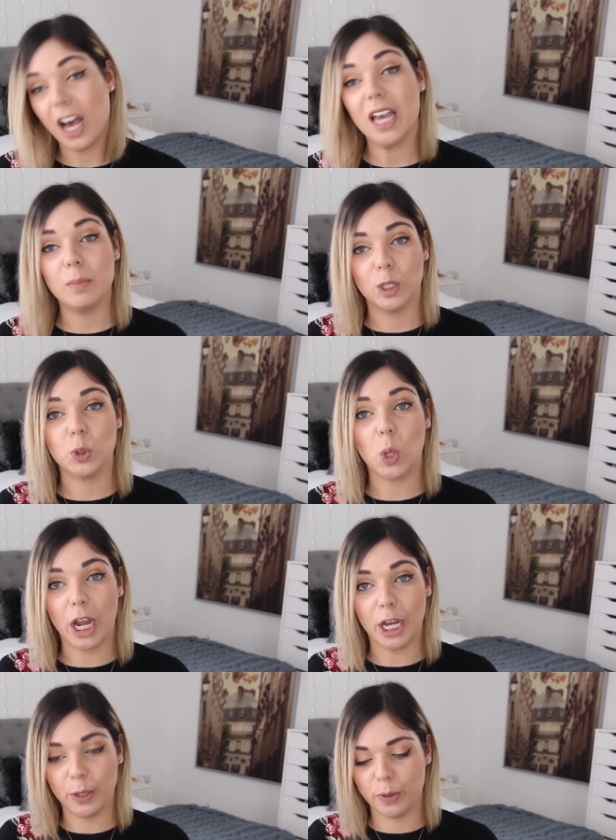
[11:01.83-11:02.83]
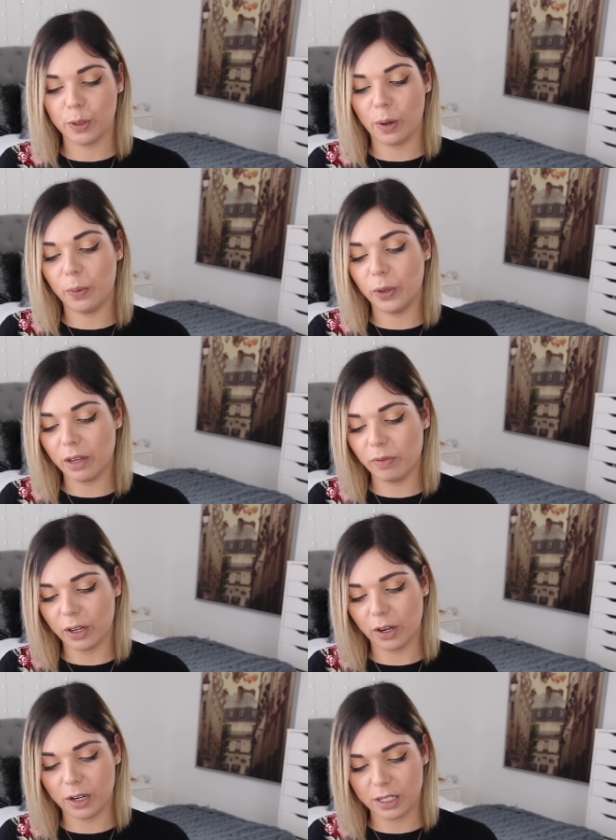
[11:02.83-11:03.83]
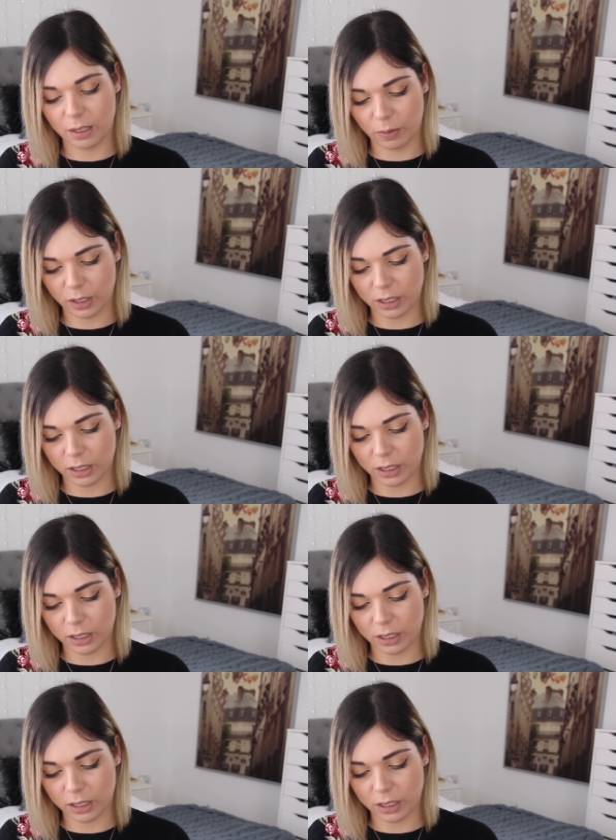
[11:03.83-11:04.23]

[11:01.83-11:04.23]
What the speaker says: I am a trier, so I will give it a go to see what